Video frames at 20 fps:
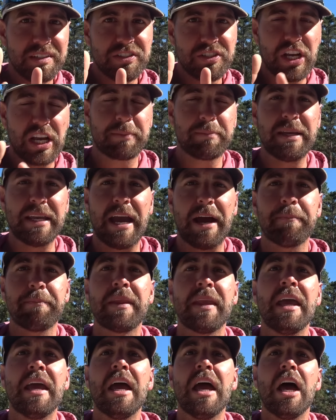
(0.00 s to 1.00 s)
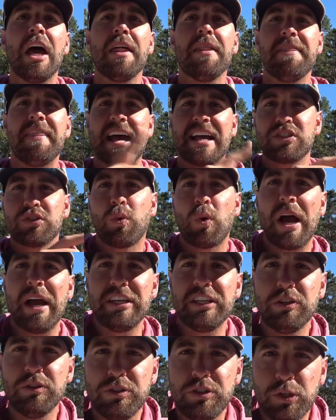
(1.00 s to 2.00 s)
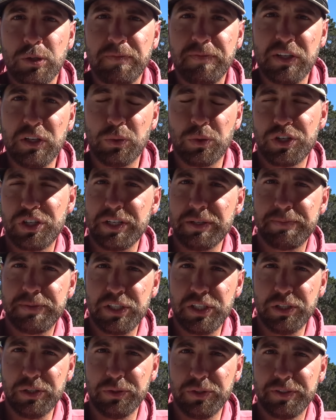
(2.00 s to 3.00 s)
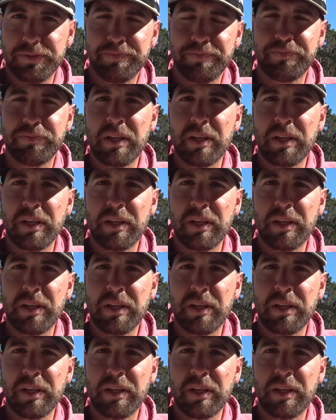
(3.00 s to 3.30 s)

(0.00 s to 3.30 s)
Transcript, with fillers: Check me out. That's why YouTube viewership's huge.